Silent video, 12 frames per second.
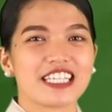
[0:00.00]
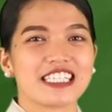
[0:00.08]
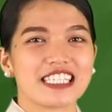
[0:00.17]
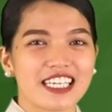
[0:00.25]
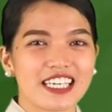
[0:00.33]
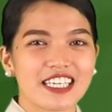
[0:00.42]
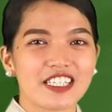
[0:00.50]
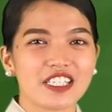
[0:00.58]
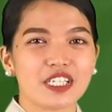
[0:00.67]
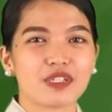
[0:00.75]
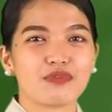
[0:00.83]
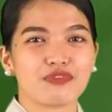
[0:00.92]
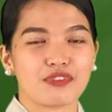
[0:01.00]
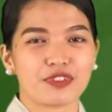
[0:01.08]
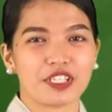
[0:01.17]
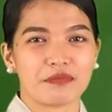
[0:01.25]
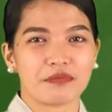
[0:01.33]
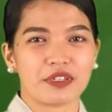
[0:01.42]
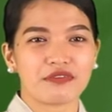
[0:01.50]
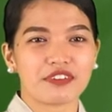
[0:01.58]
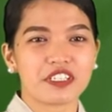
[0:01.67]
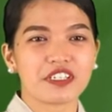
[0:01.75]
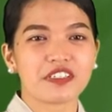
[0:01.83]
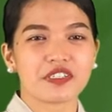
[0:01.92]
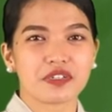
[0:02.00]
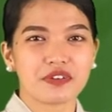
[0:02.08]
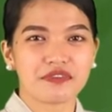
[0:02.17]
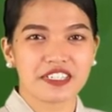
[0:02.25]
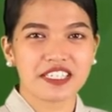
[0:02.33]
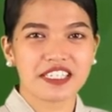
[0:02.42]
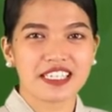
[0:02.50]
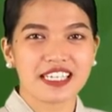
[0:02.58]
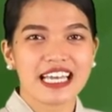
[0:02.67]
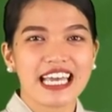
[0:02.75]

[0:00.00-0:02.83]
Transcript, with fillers: and skills in food and beverage service